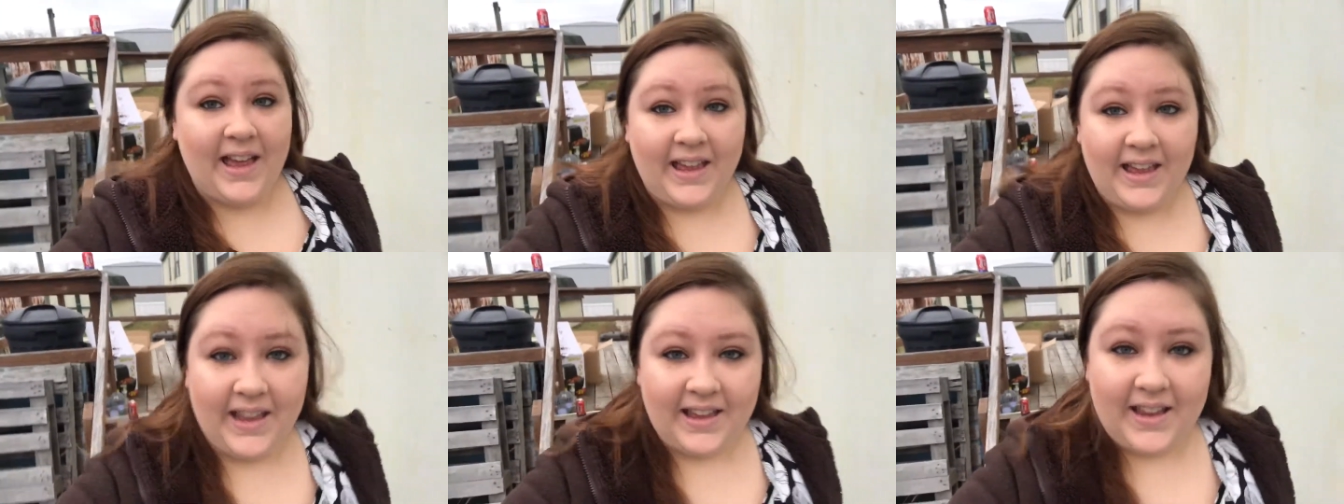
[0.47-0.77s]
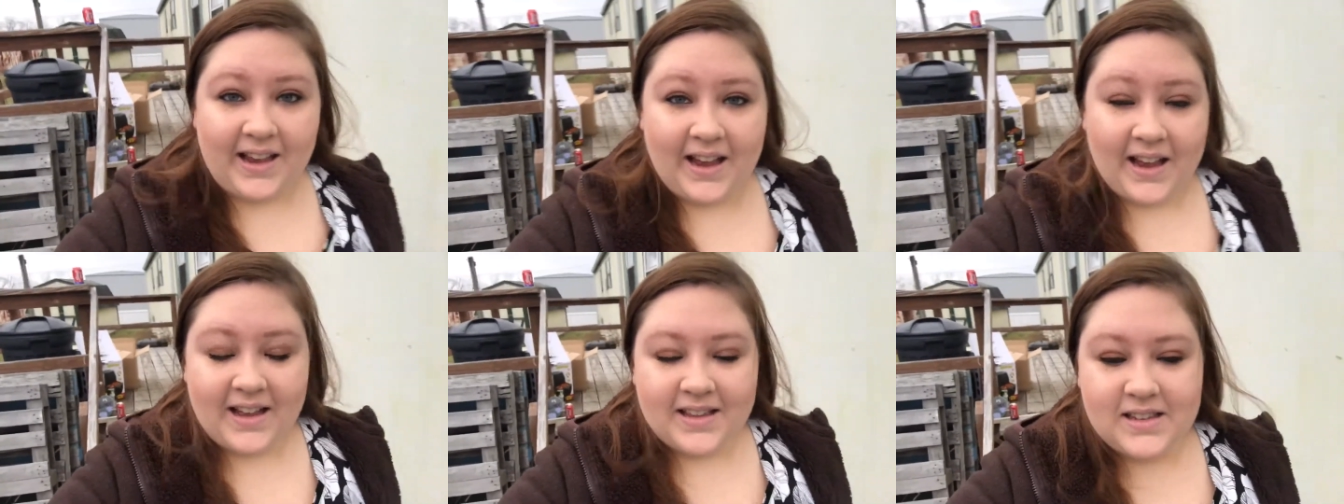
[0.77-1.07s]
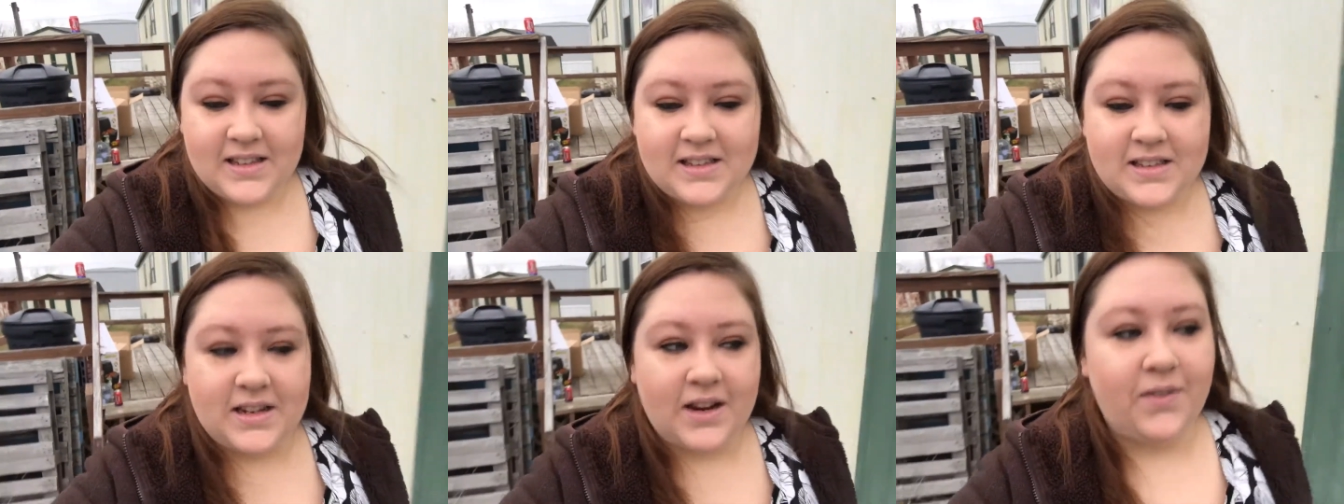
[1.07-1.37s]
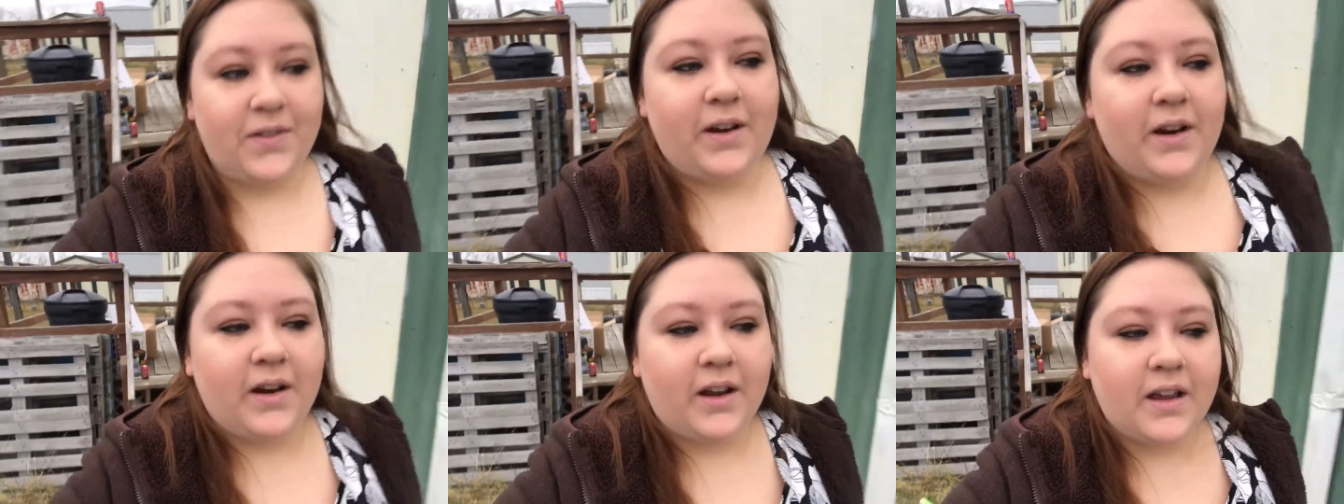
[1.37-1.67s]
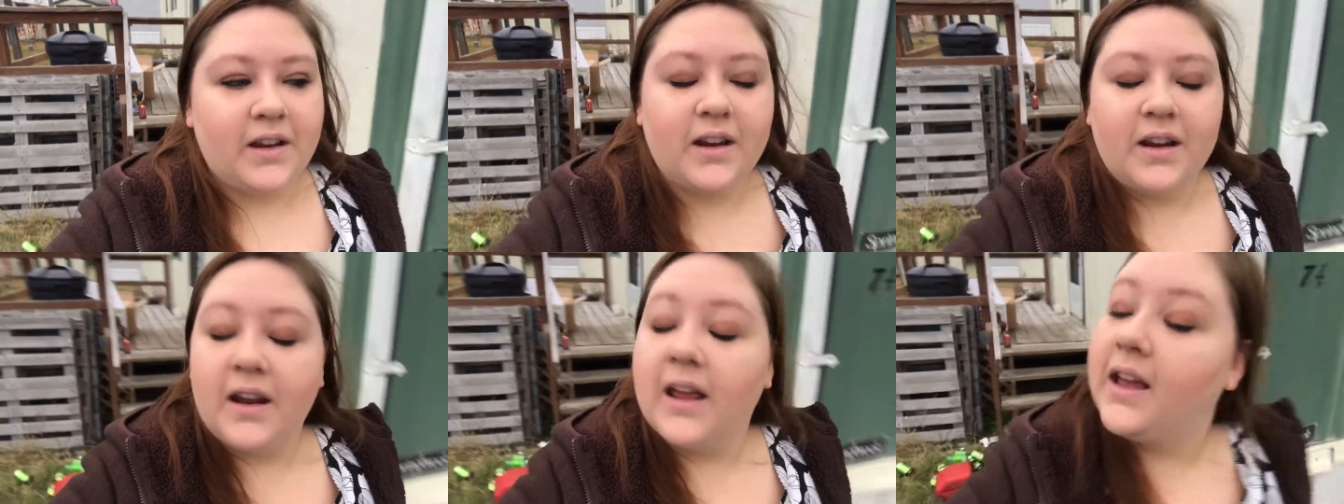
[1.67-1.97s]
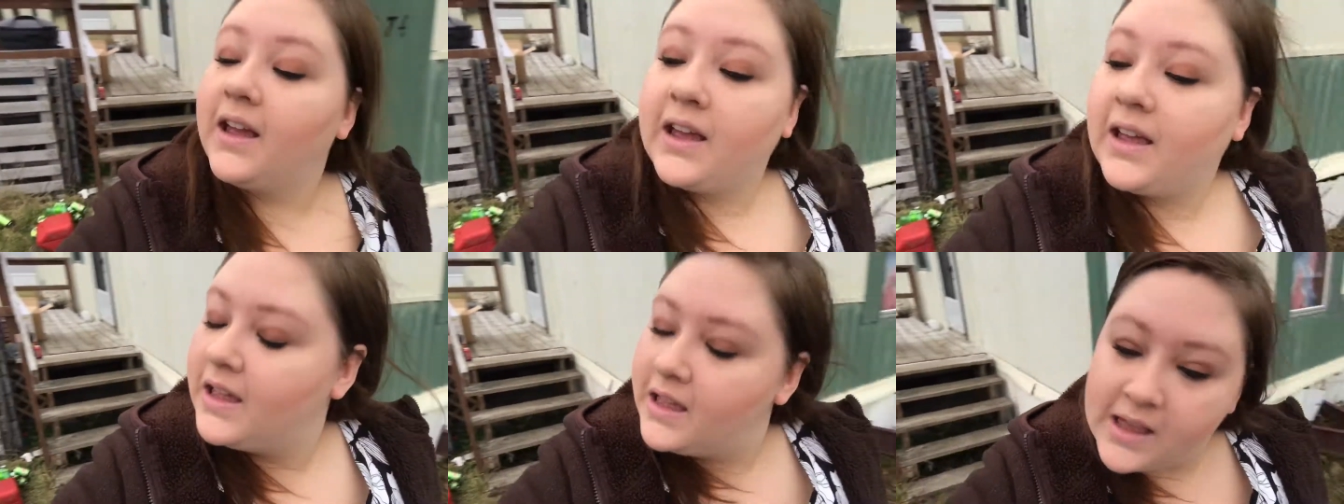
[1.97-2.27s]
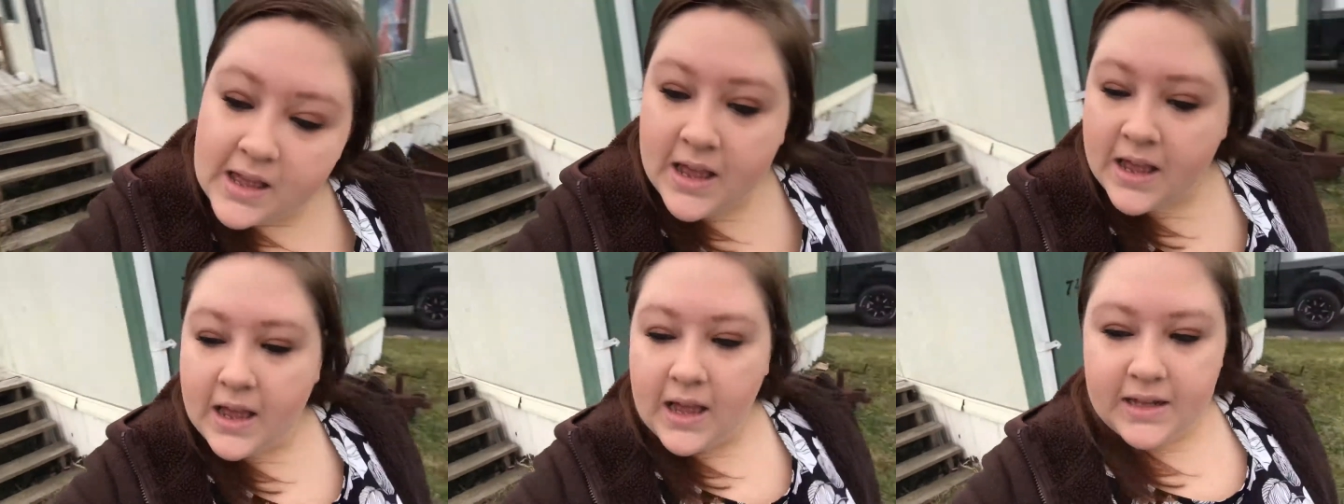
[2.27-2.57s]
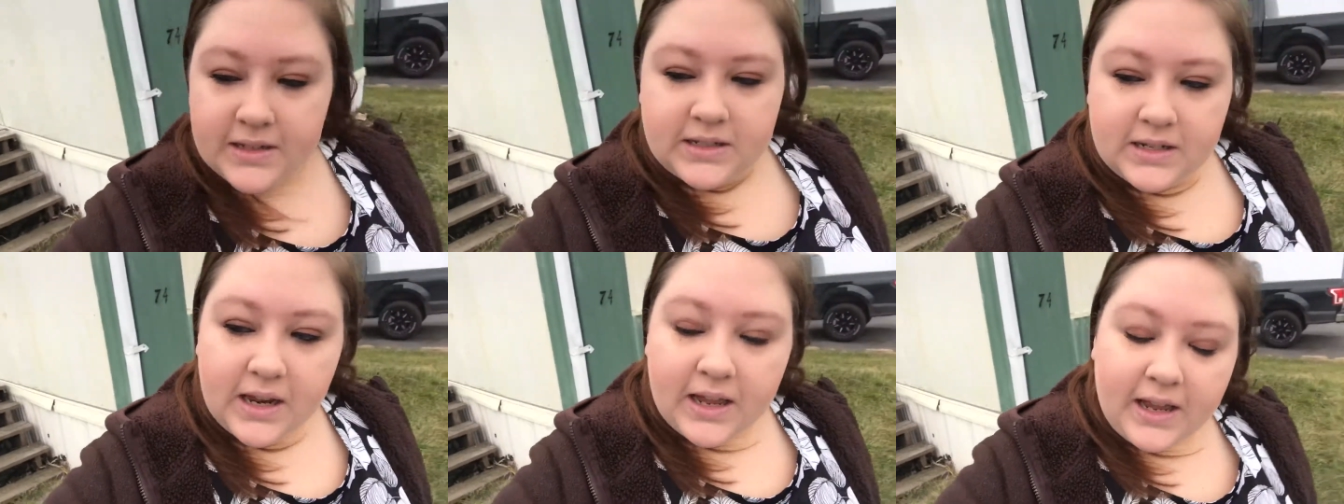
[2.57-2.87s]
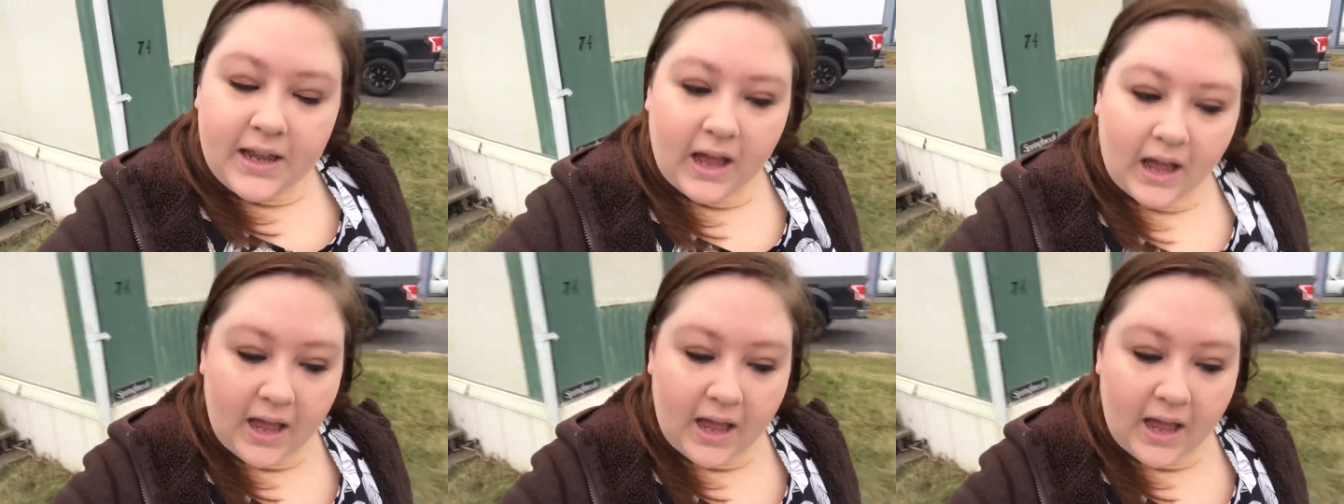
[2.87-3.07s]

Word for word: Hey guys, it's Steph here again today. And today